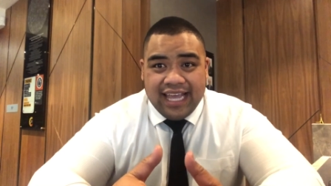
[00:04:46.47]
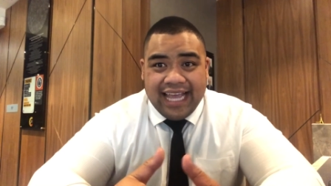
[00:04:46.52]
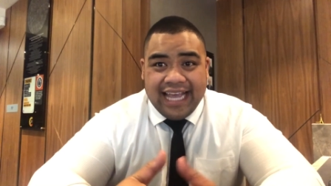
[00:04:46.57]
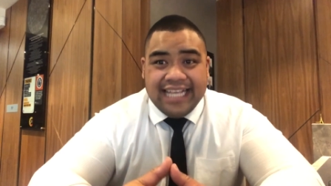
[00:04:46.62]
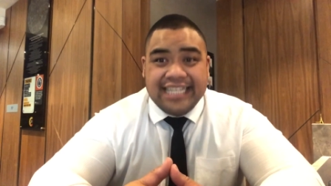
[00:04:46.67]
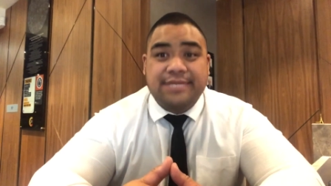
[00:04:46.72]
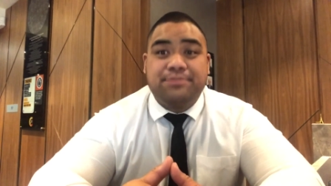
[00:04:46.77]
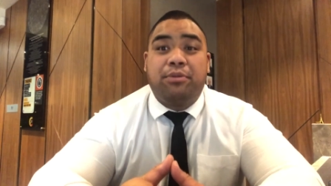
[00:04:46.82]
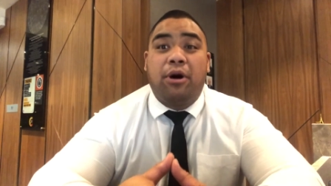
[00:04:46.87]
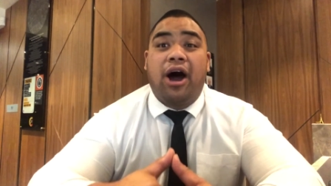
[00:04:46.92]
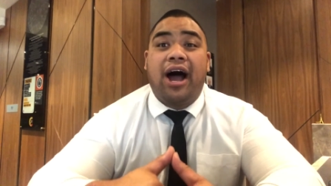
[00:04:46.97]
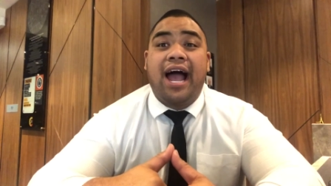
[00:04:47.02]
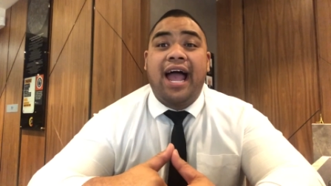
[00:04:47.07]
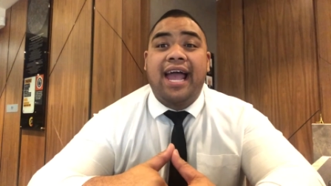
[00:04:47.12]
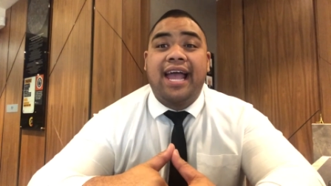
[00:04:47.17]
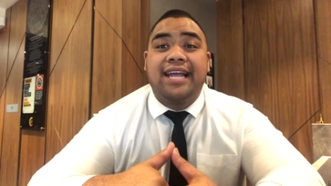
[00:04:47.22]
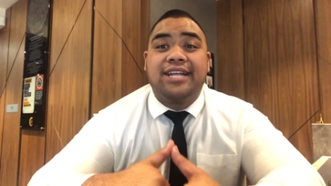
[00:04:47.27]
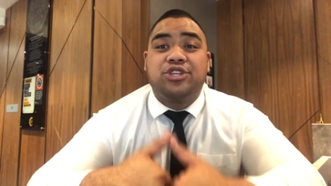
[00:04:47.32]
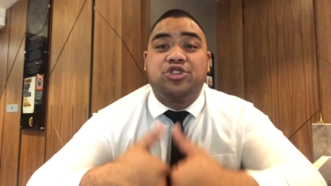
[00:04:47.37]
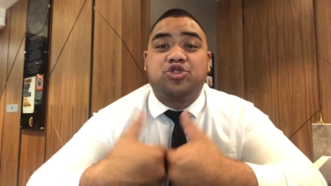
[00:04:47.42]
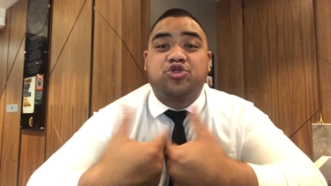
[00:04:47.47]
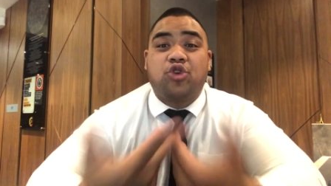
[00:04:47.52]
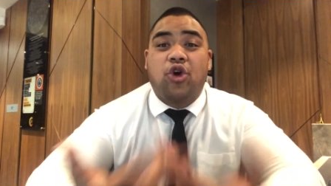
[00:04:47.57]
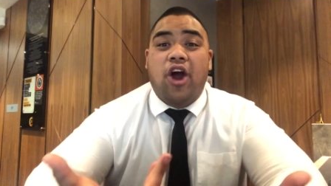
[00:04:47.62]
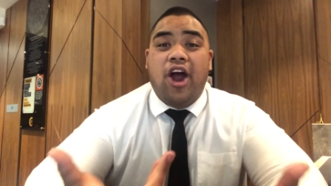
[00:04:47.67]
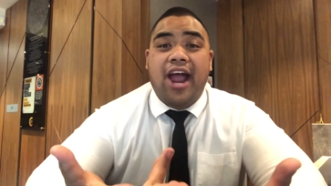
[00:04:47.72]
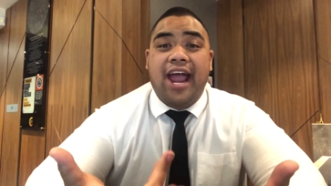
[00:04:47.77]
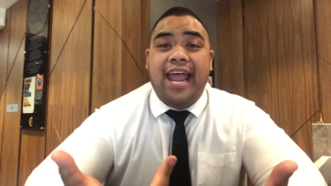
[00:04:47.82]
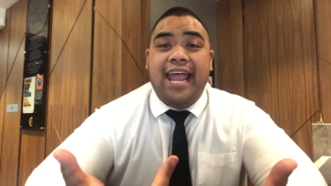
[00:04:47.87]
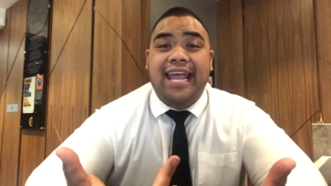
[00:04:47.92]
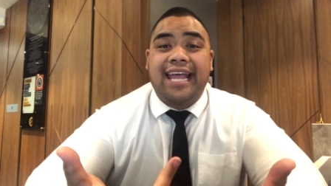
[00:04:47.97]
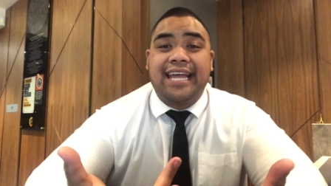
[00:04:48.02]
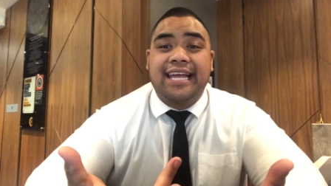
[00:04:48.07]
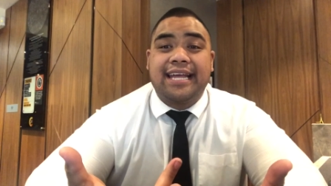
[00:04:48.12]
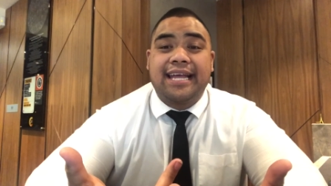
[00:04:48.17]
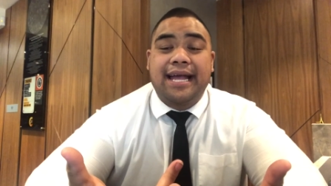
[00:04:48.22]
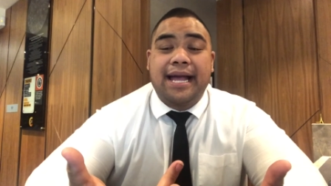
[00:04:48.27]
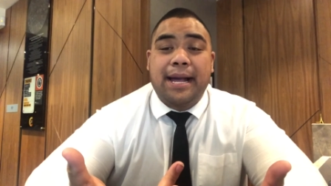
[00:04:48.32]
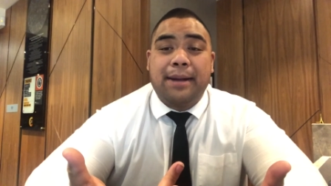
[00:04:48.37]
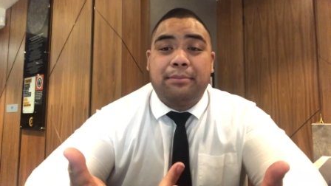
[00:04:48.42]
is by trying,
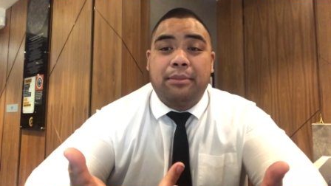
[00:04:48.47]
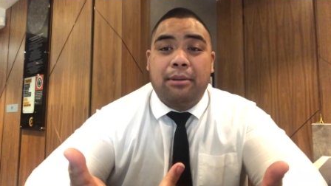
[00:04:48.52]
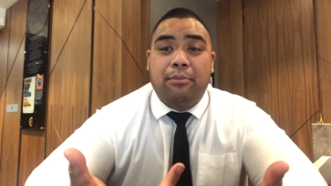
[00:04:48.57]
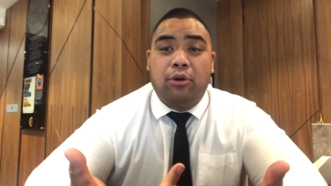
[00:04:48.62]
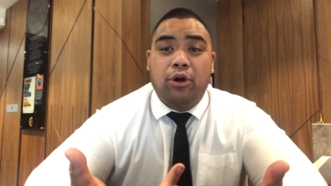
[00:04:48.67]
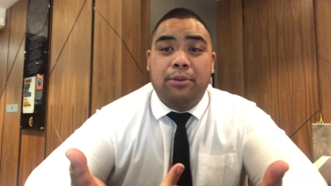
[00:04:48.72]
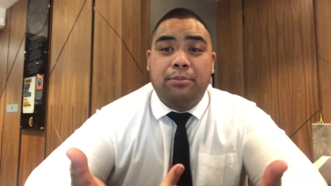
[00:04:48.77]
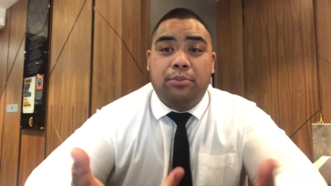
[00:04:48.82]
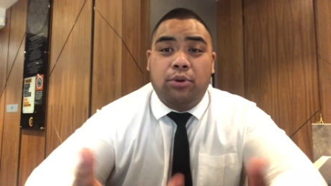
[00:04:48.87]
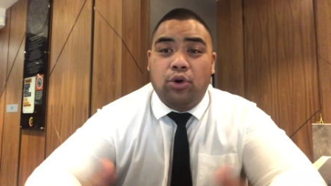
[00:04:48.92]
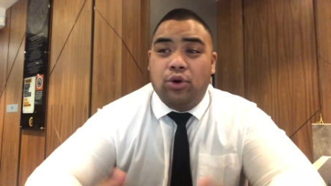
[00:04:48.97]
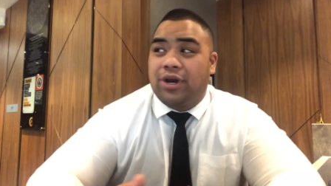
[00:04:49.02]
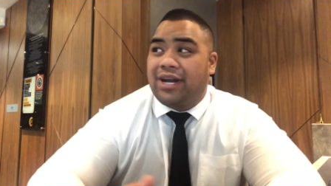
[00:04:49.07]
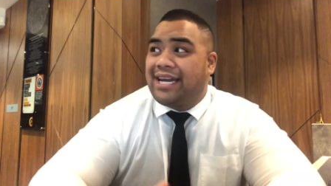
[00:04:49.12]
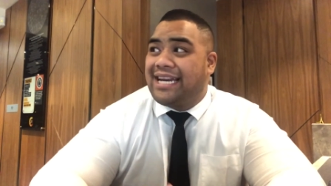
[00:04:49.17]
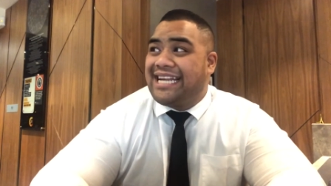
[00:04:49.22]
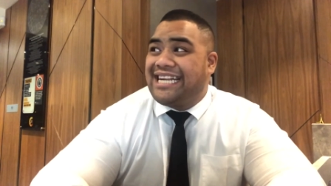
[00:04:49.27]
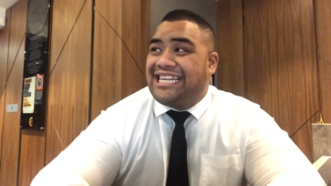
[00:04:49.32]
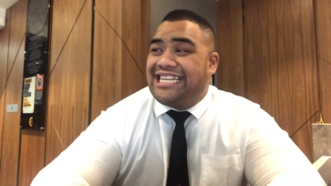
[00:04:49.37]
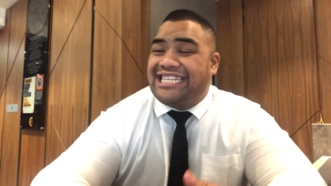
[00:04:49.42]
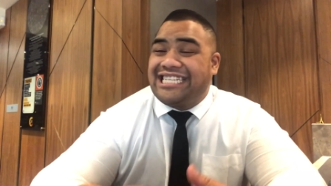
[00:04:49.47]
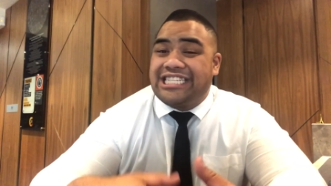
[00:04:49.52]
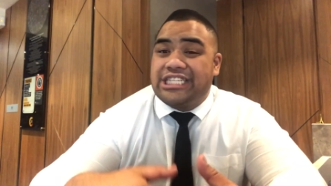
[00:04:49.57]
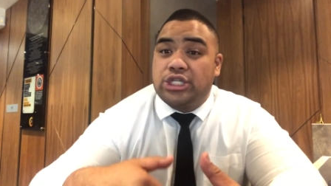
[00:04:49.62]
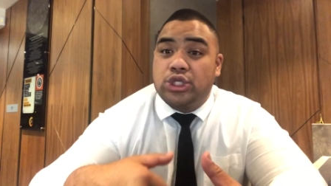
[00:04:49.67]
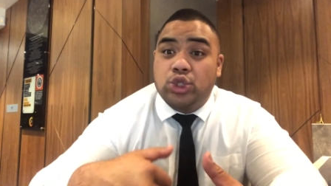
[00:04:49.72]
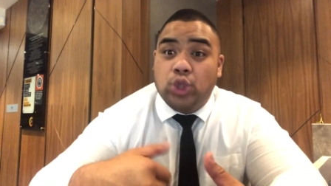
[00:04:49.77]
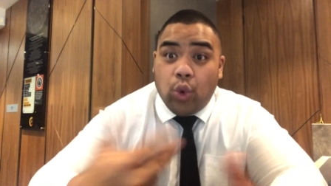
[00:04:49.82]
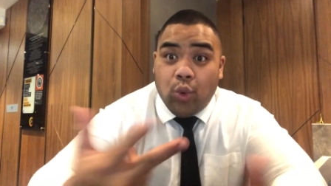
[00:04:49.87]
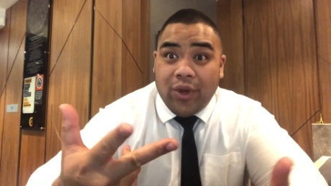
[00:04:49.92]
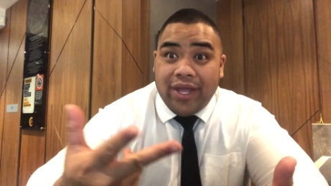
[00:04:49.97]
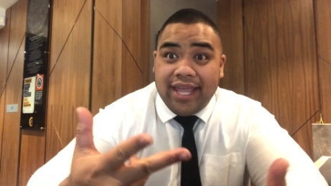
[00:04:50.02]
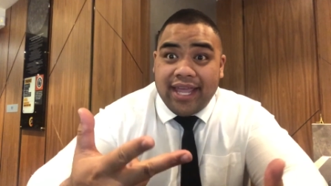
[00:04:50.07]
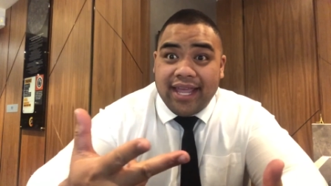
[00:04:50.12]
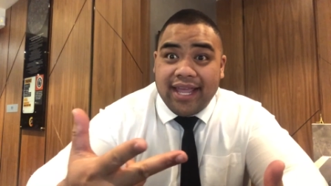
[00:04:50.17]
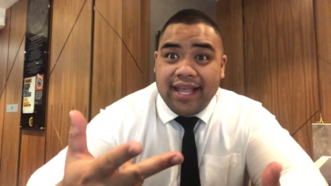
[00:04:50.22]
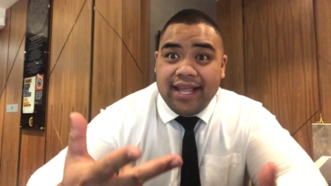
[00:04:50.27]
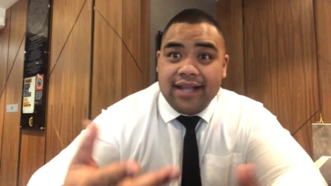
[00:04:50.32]
but more importantly, doing.